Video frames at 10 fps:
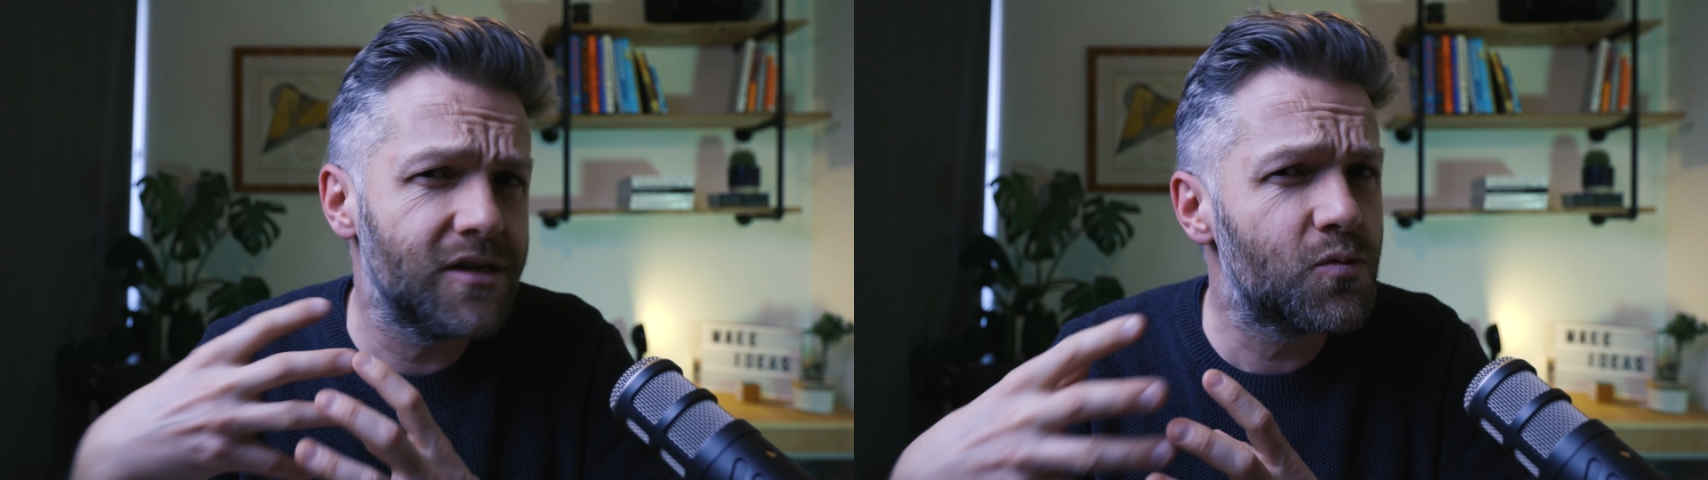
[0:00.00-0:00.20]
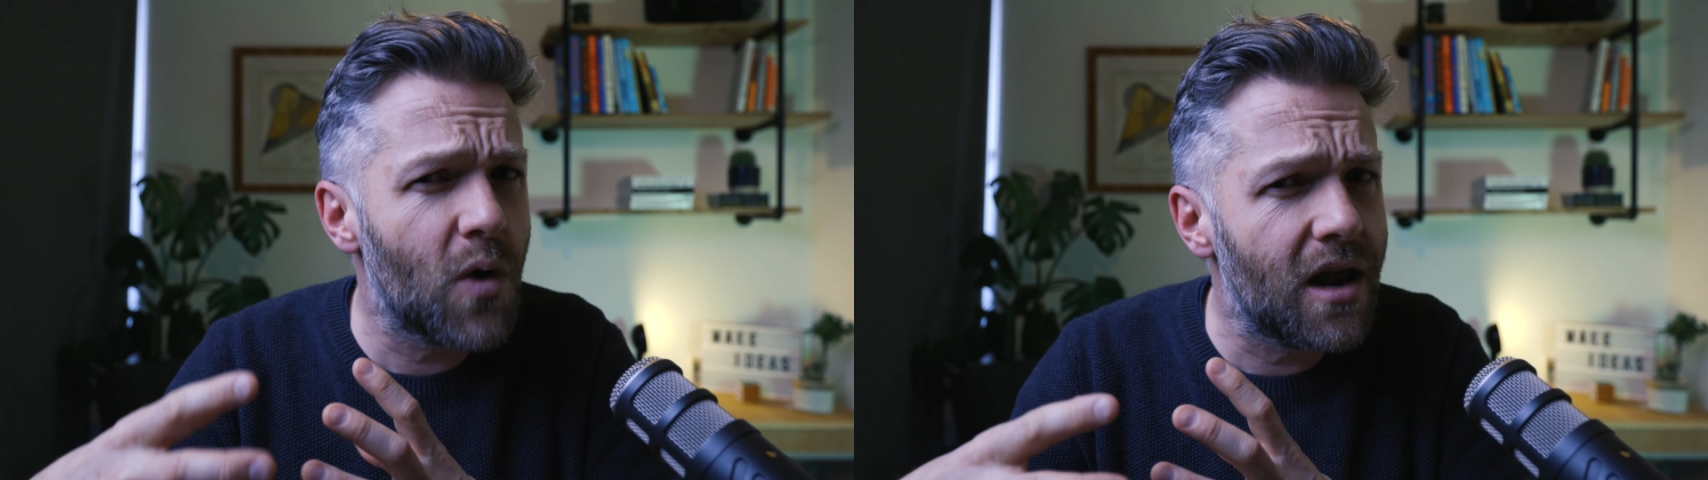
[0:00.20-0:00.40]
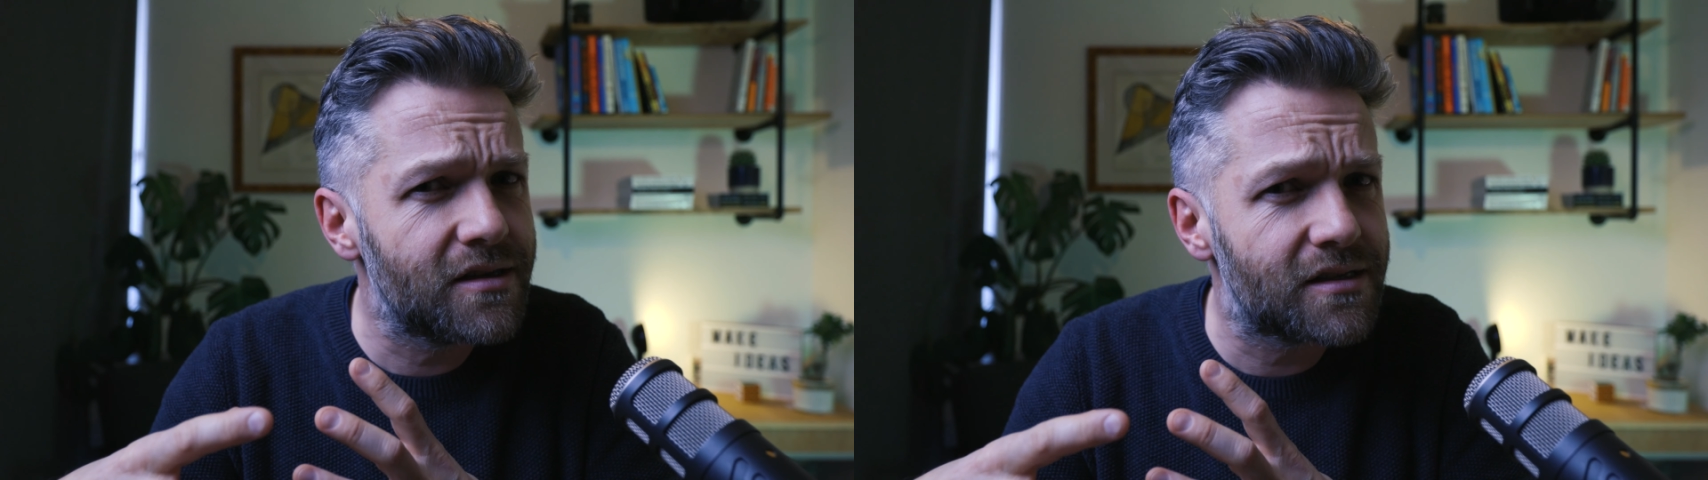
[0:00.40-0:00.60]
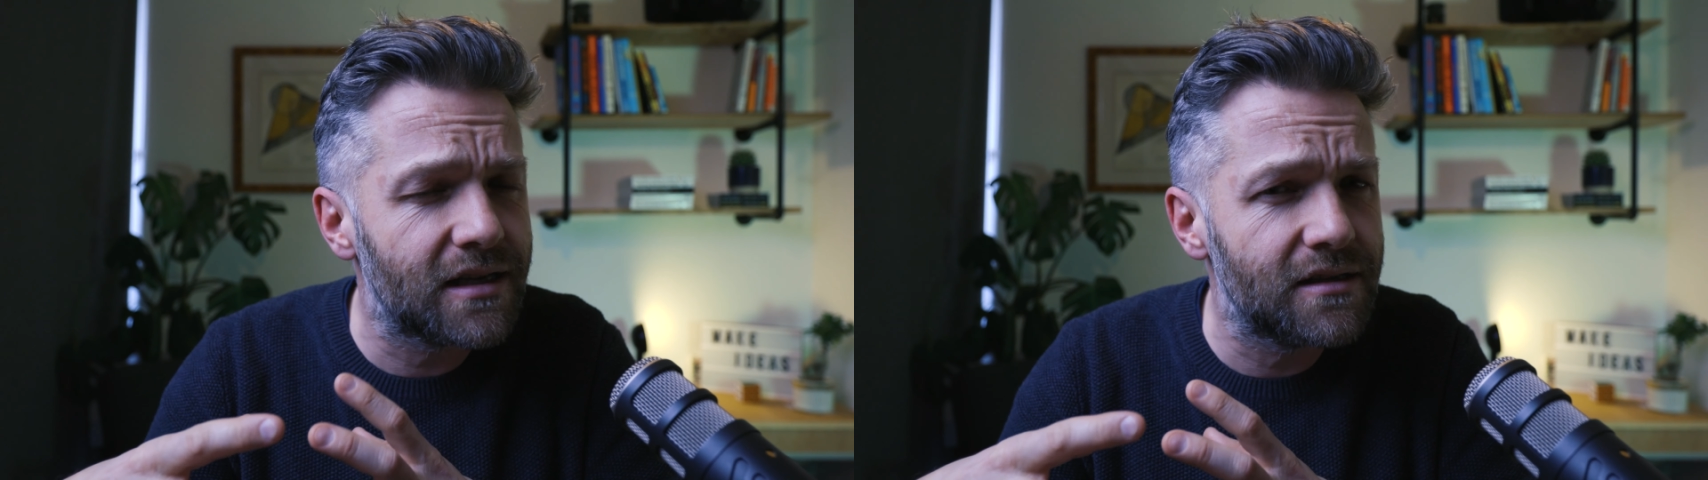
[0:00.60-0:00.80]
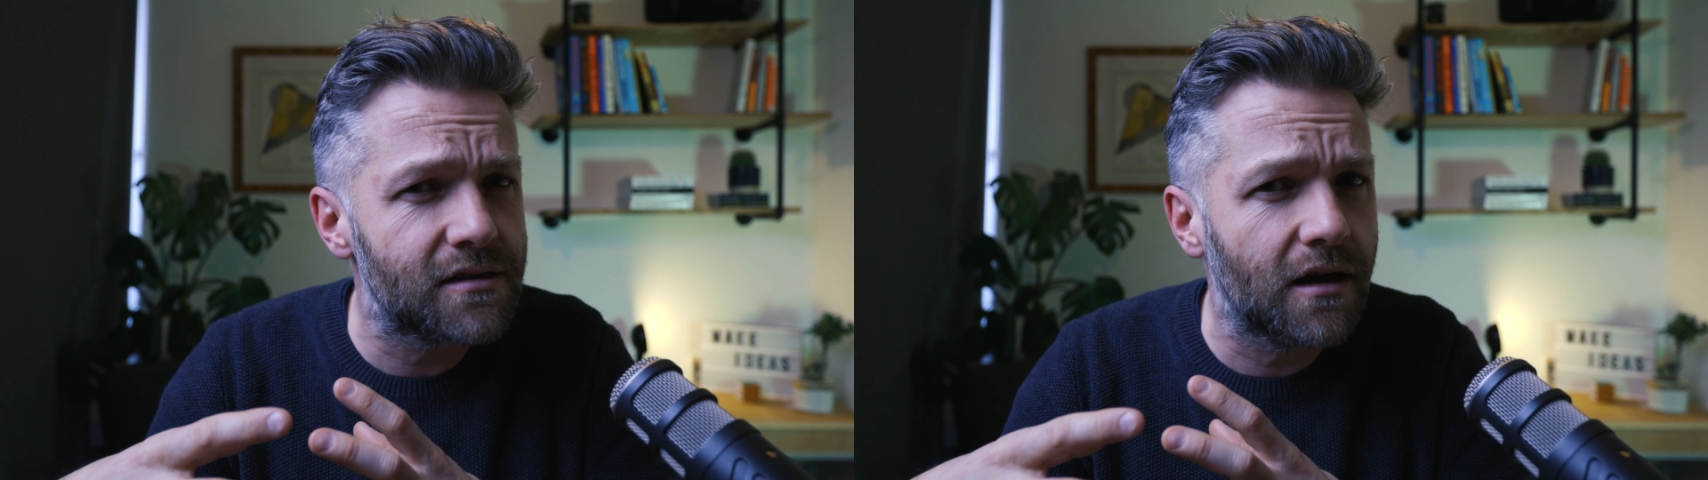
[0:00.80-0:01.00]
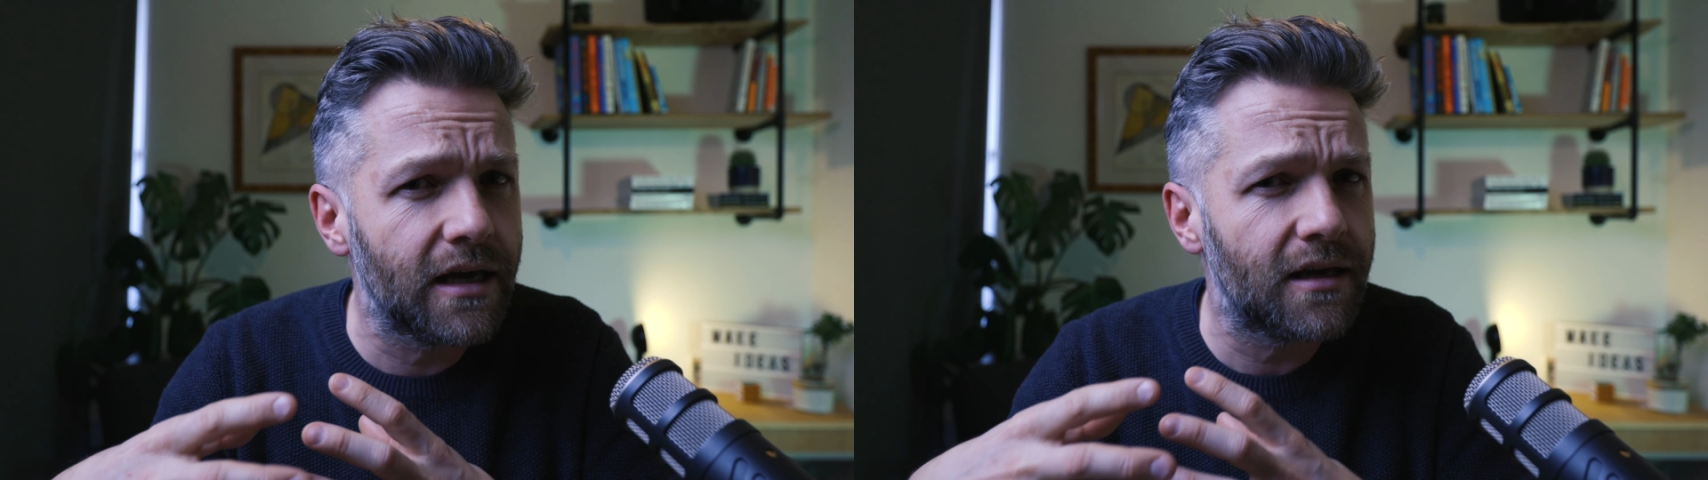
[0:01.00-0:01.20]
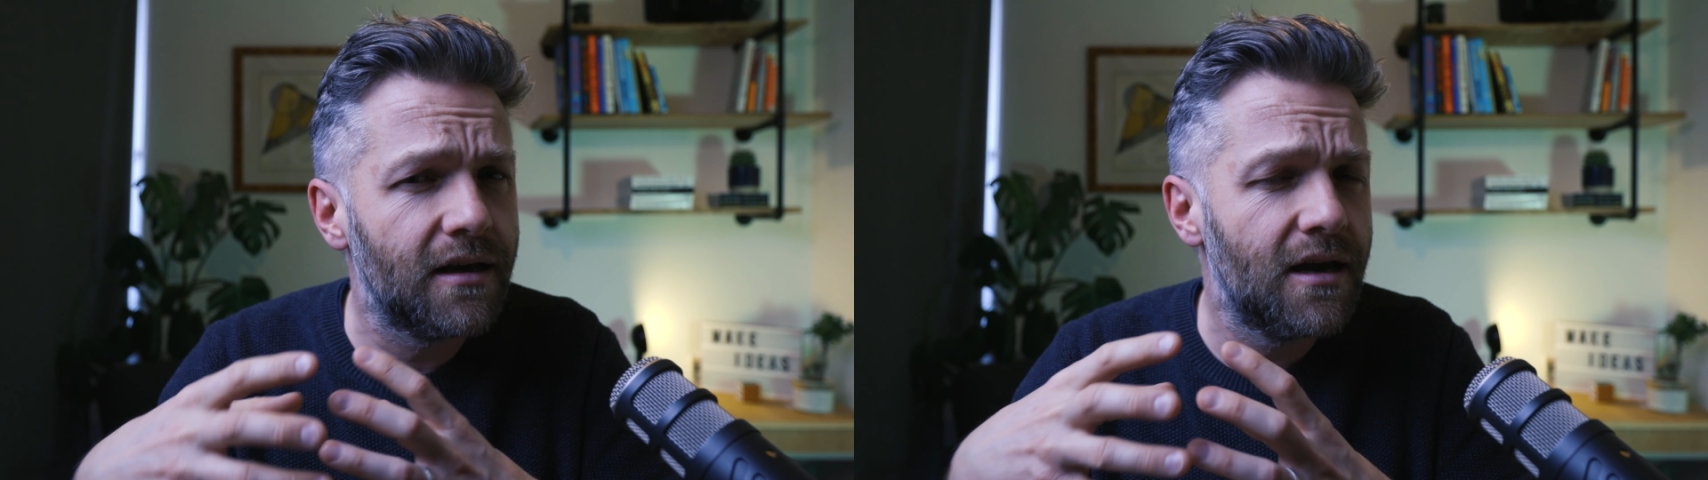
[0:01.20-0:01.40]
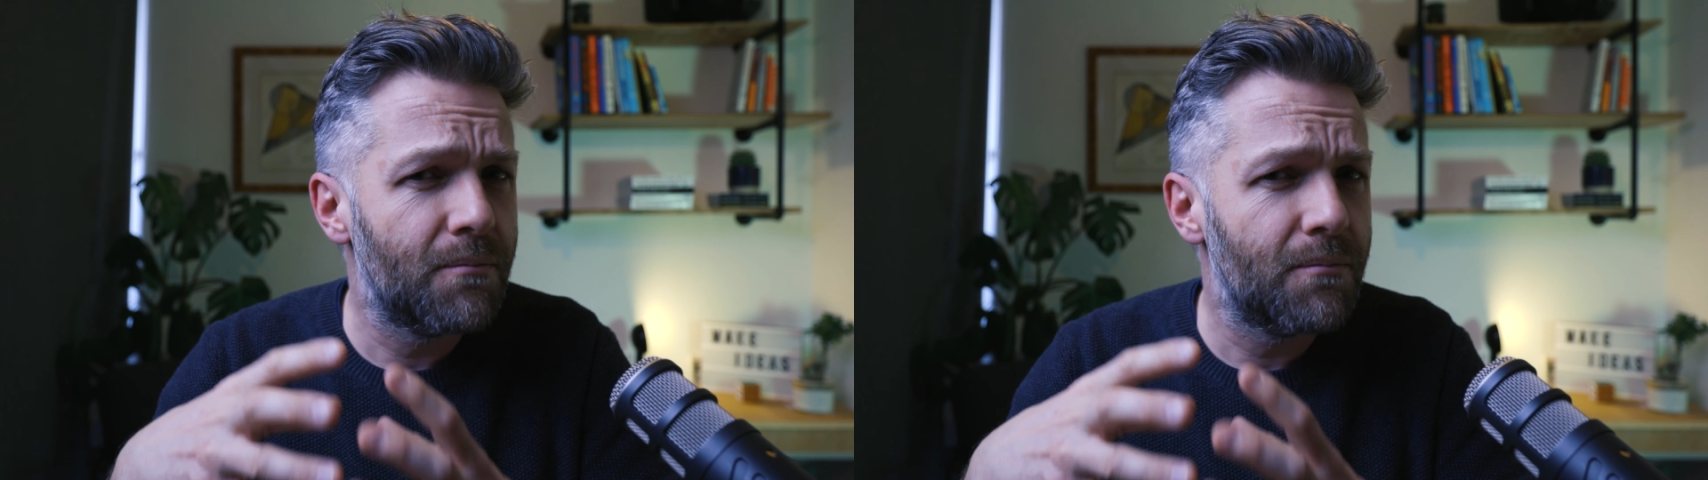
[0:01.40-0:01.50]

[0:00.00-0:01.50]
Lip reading: as well as things like